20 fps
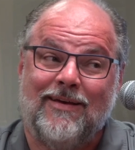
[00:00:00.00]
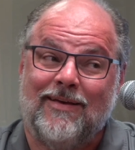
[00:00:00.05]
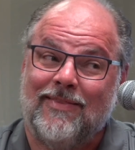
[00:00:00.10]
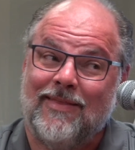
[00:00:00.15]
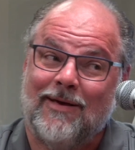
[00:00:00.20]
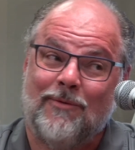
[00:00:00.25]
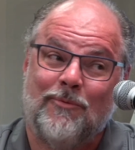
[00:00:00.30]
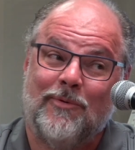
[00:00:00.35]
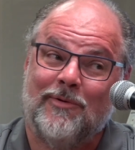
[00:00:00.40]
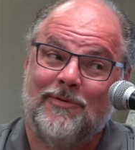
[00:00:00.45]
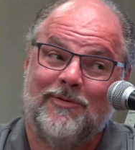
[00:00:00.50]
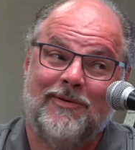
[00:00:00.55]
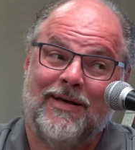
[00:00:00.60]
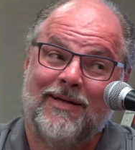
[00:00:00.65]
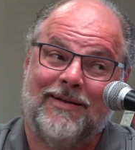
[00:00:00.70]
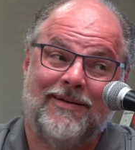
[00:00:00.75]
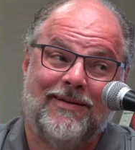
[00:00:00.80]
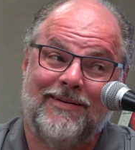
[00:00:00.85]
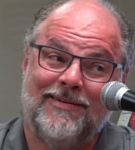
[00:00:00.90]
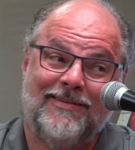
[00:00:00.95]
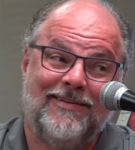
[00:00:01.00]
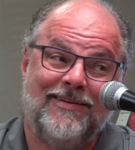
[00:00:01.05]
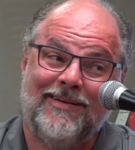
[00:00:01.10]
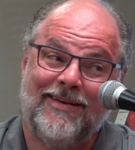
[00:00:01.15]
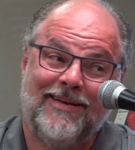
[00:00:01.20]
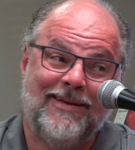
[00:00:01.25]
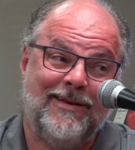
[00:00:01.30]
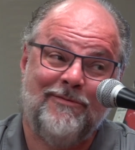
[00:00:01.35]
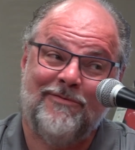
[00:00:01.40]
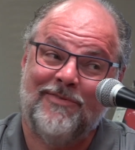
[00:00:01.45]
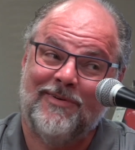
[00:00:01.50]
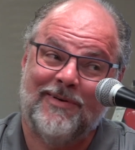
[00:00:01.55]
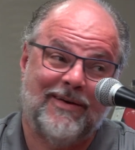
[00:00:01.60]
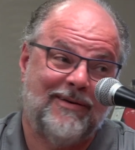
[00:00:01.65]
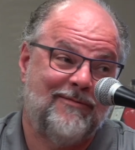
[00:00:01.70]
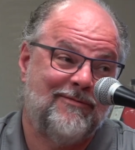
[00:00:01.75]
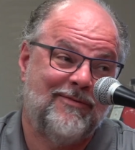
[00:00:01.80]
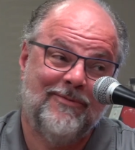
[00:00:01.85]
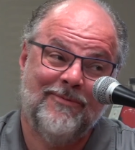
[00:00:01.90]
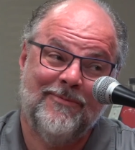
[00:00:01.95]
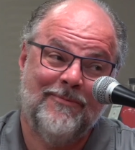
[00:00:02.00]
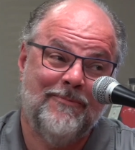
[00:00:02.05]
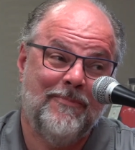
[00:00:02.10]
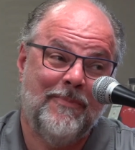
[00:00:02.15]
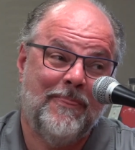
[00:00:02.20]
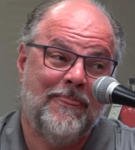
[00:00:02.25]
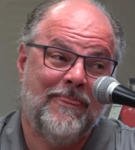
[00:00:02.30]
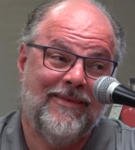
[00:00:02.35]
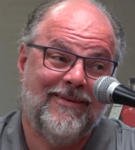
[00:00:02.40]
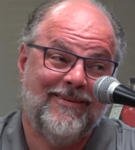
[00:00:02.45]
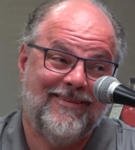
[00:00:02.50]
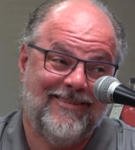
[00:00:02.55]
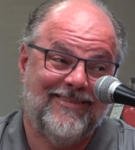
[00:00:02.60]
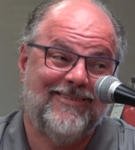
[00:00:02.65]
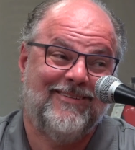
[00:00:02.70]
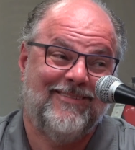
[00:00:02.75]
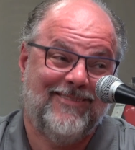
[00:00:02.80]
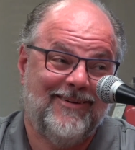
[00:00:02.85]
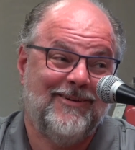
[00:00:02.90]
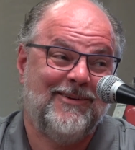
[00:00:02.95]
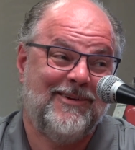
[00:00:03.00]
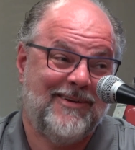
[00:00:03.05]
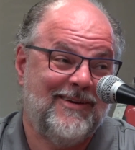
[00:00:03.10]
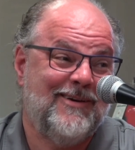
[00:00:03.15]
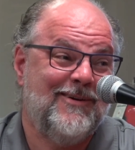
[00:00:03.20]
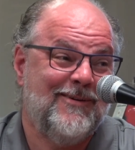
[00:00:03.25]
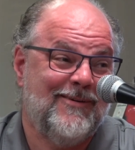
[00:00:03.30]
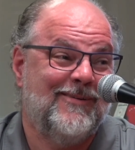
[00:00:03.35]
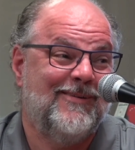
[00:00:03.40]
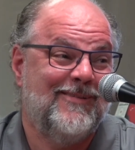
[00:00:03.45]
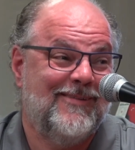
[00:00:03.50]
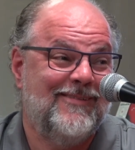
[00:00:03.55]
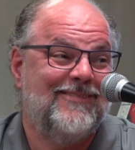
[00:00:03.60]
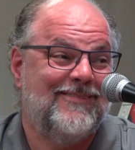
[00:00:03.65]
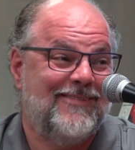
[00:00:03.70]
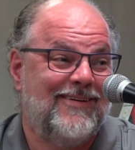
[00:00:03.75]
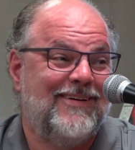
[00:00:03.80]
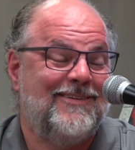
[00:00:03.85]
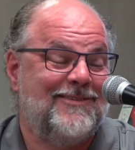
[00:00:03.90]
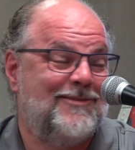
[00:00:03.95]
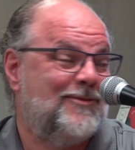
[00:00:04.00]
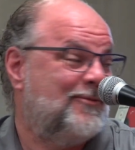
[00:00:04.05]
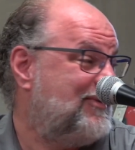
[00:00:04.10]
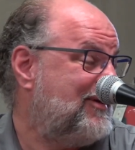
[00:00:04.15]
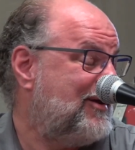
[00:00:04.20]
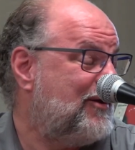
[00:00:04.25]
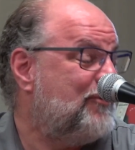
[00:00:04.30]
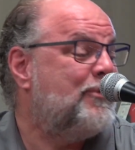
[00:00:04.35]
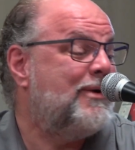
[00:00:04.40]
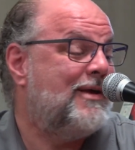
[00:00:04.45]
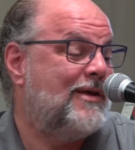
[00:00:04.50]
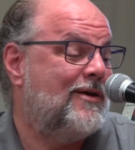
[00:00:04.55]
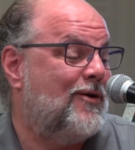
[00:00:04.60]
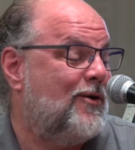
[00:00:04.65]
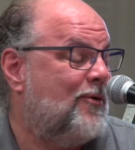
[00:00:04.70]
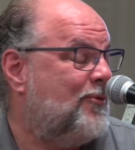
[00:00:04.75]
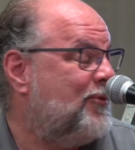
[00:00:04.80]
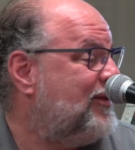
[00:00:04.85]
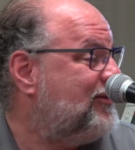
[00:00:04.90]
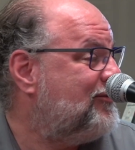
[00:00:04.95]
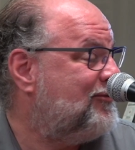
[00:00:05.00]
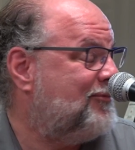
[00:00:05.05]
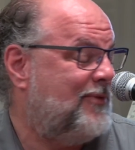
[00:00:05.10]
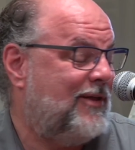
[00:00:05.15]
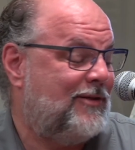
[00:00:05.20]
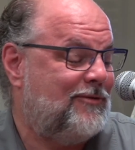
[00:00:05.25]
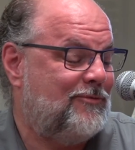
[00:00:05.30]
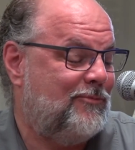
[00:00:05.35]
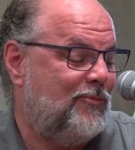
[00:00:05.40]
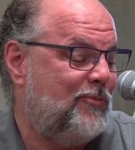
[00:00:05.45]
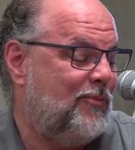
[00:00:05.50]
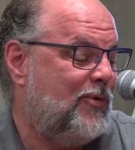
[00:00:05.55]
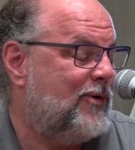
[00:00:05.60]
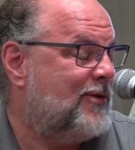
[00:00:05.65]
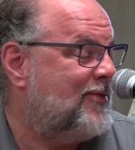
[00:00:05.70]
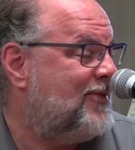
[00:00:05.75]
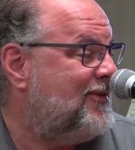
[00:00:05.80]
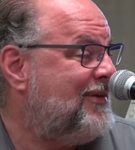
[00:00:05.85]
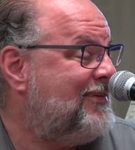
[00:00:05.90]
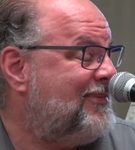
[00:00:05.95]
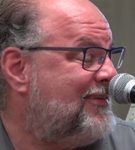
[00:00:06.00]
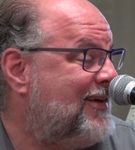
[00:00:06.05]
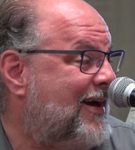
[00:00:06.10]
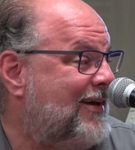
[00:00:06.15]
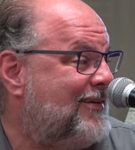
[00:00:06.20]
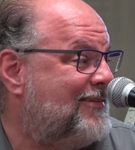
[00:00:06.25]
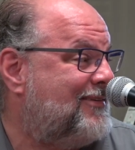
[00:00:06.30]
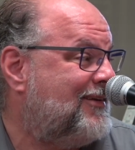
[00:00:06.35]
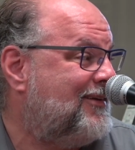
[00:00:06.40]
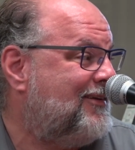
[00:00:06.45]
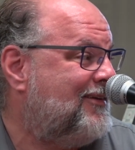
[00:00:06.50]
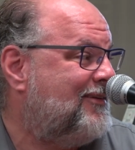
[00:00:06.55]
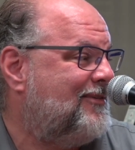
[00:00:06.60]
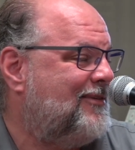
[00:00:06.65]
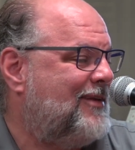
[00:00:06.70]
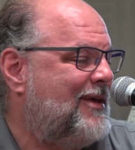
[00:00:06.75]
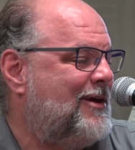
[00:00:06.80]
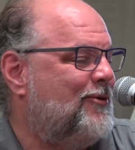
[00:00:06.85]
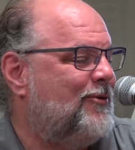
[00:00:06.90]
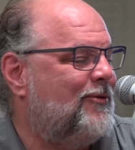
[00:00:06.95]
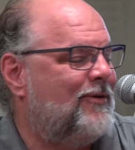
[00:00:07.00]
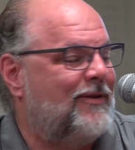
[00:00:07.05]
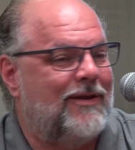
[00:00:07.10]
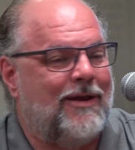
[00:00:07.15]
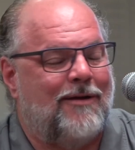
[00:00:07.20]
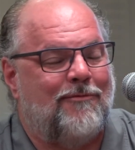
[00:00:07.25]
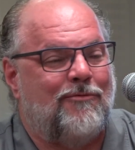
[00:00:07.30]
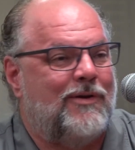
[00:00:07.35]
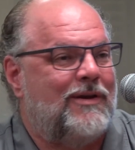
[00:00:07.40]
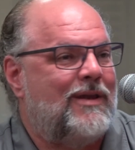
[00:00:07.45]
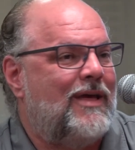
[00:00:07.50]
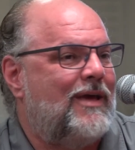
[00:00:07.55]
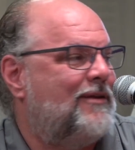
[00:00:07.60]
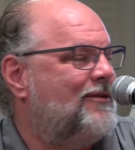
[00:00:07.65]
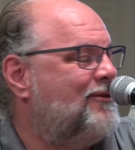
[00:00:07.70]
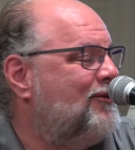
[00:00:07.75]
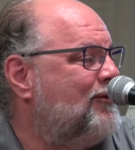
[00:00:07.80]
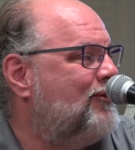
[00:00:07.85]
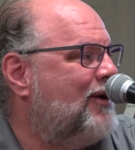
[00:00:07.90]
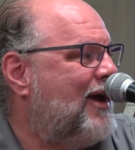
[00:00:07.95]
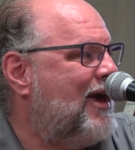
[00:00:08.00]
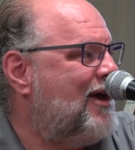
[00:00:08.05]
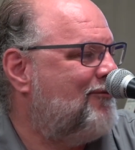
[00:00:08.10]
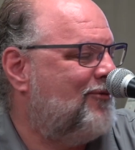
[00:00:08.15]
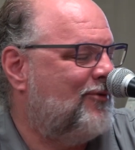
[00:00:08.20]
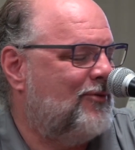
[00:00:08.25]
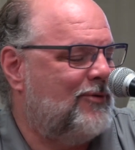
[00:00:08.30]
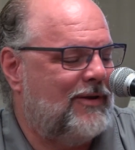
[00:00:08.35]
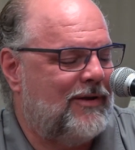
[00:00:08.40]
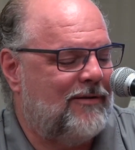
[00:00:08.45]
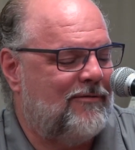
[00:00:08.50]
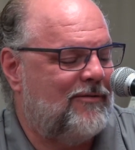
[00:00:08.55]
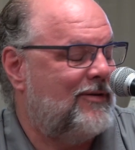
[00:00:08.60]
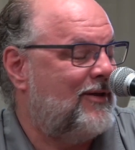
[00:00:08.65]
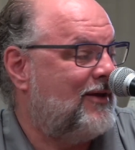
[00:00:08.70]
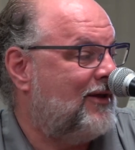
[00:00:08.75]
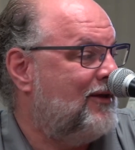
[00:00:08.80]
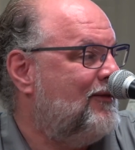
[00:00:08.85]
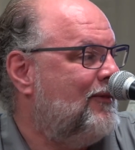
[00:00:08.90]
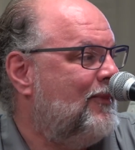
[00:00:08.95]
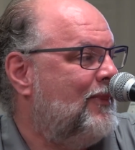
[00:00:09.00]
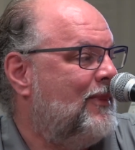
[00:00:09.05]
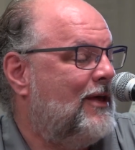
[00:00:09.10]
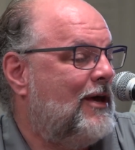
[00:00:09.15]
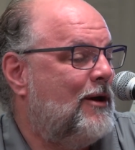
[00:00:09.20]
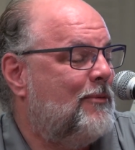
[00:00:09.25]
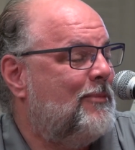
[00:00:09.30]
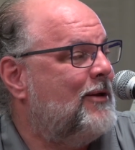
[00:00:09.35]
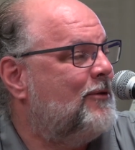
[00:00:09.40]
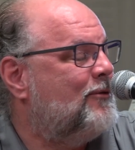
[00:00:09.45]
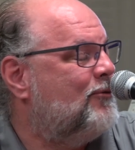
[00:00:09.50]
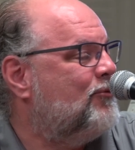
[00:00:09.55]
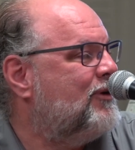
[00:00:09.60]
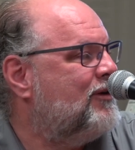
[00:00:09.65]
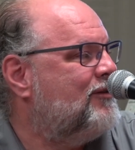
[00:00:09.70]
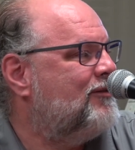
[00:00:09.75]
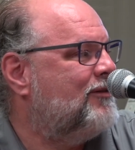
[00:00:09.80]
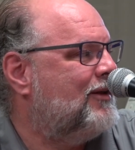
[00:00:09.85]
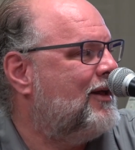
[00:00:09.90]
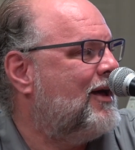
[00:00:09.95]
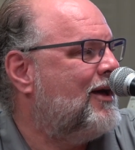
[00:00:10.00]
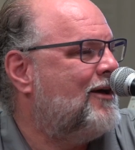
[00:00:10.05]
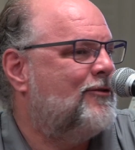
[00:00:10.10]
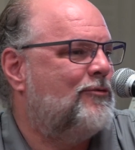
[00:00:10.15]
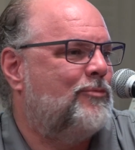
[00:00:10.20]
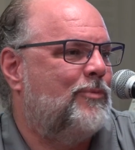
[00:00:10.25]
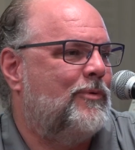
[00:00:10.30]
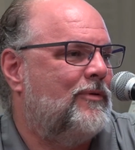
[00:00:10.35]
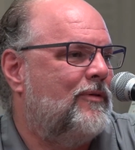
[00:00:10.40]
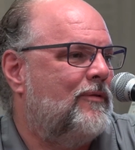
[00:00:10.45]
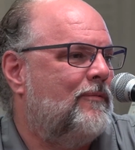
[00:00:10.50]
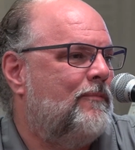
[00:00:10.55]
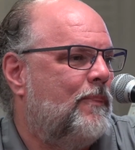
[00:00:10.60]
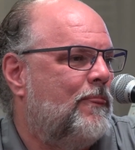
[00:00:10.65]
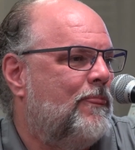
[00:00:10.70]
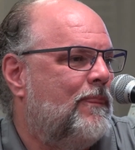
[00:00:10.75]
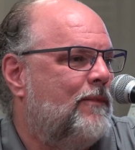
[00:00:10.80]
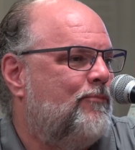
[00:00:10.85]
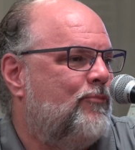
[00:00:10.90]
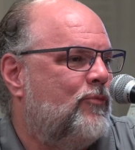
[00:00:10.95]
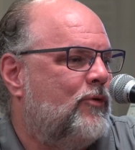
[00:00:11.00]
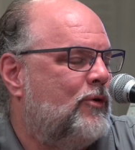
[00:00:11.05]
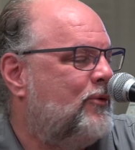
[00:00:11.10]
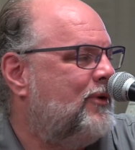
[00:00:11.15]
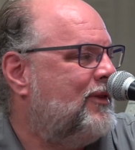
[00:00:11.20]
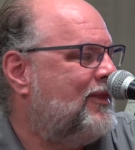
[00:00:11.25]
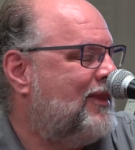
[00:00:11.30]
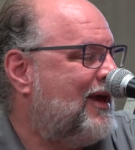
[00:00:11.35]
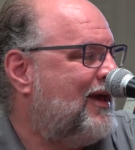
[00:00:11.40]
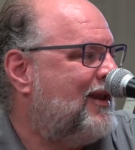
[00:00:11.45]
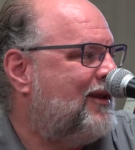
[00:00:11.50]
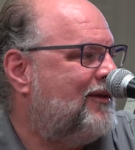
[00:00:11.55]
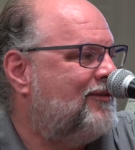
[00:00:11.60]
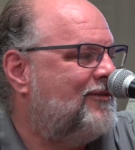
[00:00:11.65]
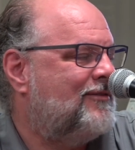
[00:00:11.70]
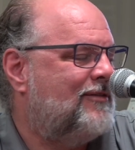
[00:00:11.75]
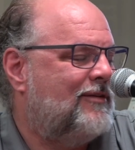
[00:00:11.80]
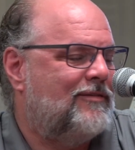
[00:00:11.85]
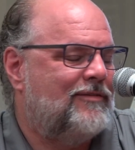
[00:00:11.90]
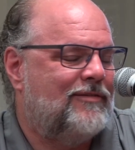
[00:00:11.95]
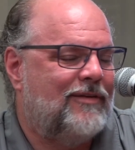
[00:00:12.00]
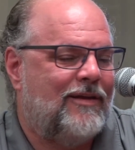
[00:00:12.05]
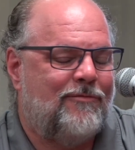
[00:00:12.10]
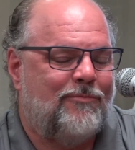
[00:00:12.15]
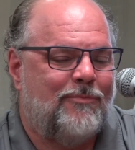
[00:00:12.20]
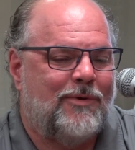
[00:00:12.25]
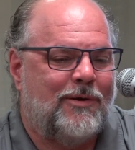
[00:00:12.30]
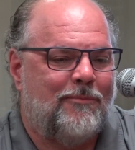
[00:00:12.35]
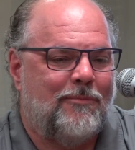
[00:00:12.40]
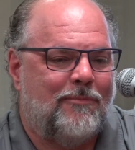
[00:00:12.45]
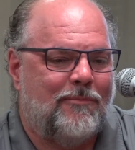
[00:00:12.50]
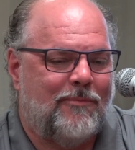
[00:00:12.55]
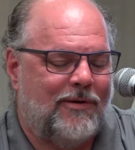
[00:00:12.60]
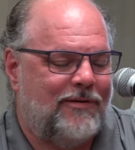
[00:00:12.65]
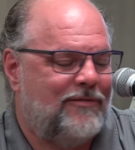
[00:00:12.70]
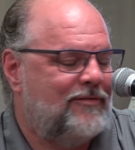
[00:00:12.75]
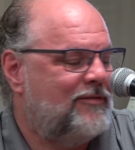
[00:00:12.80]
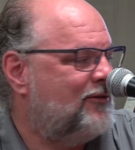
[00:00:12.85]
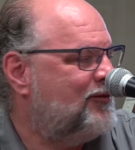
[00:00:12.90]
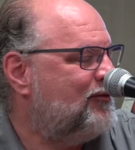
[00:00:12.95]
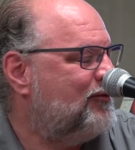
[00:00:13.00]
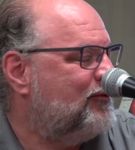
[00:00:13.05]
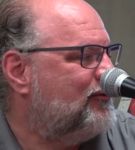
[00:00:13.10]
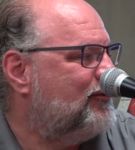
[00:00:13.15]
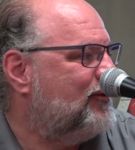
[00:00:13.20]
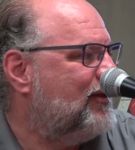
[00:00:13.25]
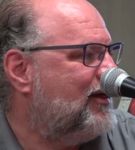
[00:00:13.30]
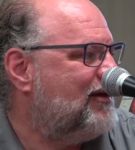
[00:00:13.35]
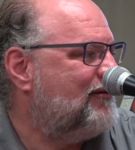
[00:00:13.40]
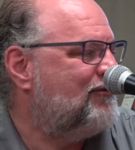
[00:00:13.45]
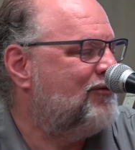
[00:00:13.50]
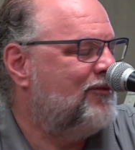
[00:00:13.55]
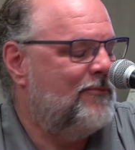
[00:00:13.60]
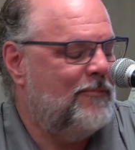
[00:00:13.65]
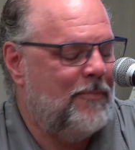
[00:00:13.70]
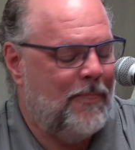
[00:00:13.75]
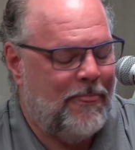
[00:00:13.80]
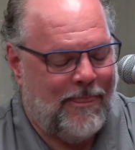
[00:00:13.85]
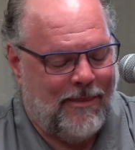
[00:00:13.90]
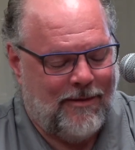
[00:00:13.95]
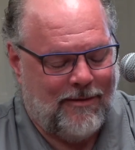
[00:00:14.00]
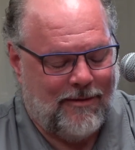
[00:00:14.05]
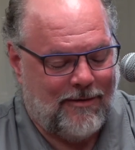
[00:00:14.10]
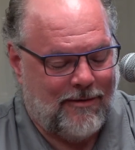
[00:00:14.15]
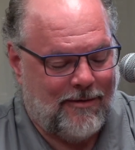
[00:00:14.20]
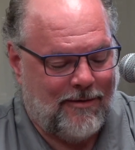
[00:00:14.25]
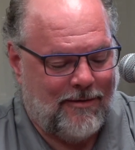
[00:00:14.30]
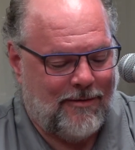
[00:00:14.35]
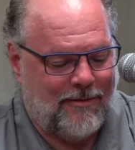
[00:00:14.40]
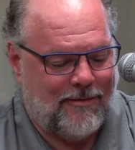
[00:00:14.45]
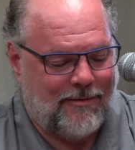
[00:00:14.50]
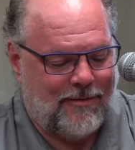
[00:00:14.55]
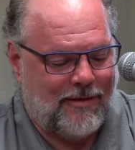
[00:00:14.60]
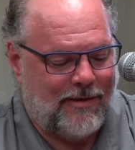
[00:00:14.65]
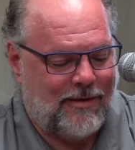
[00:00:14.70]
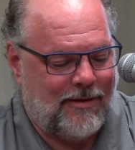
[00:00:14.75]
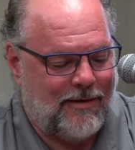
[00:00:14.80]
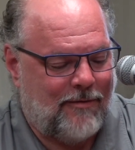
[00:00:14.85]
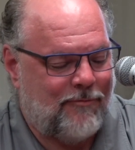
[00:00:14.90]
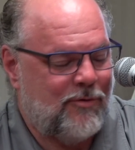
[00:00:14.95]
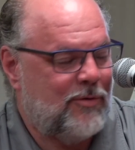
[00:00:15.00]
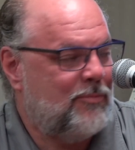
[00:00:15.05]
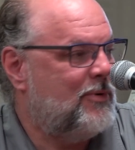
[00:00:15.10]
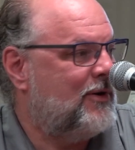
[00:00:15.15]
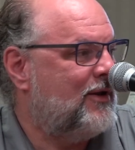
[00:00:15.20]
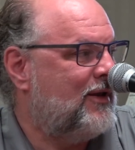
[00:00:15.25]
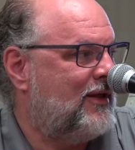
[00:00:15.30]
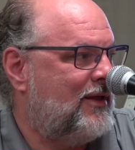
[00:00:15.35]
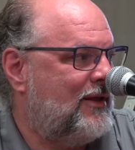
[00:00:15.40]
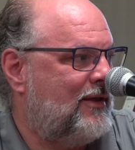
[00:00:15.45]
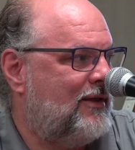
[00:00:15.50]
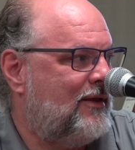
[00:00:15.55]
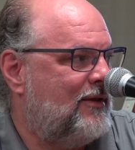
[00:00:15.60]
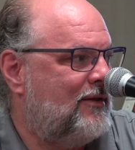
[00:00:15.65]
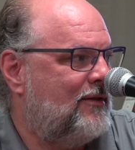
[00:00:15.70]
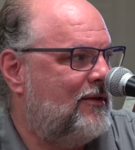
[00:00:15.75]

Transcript: and that was not 1985. So there you go, right? So there we go. Let's work these guys in, because they earned it every day too, have earned it every day. How about the Richland Hospital, who in that instance saved my sister's life? And everybody